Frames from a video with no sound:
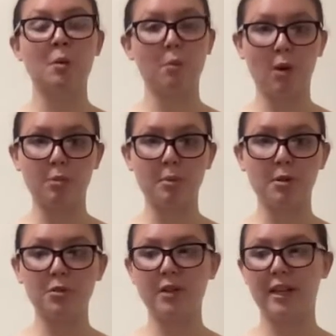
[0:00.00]
water
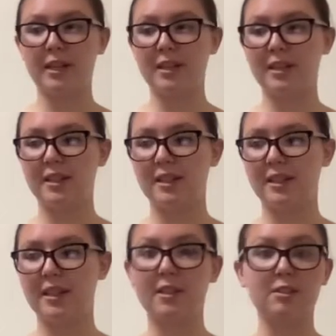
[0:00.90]
bottle, and
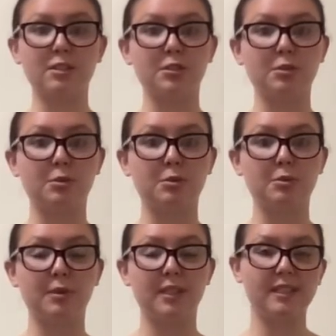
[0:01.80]

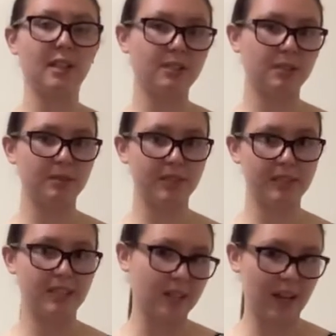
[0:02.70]
it's also
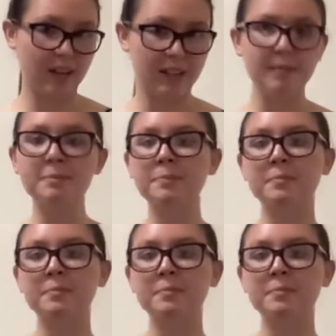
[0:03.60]
easy to carry.